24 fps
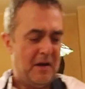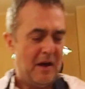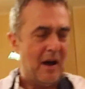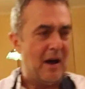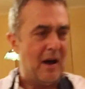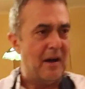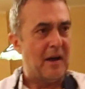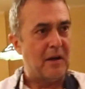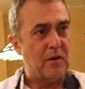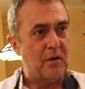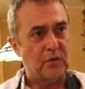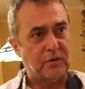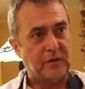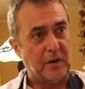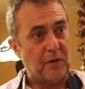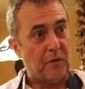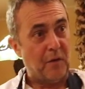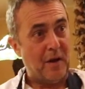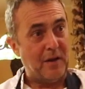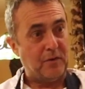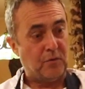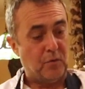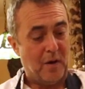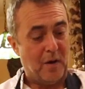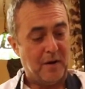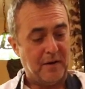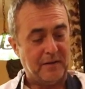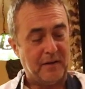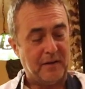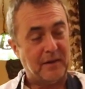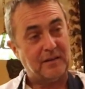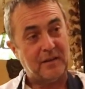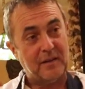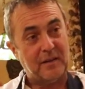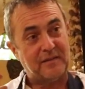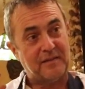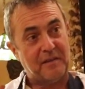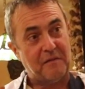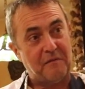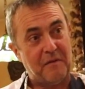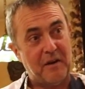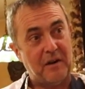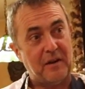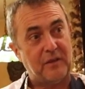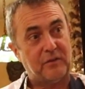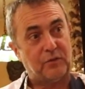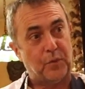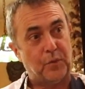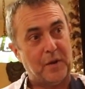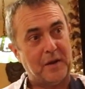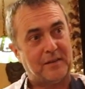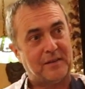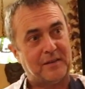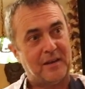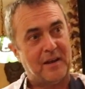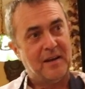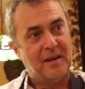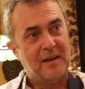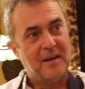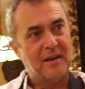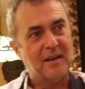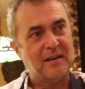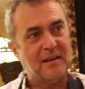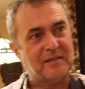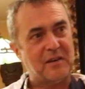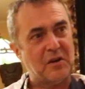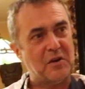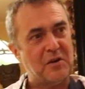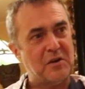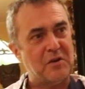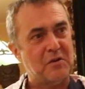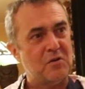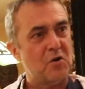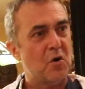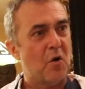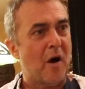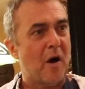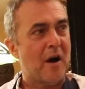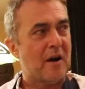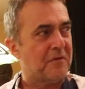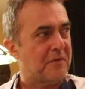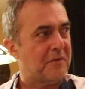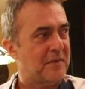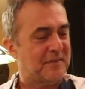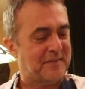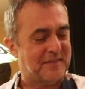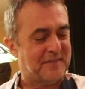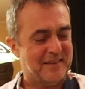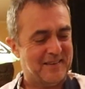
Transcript: And I use the red one that is very sweet. It's a new harvest.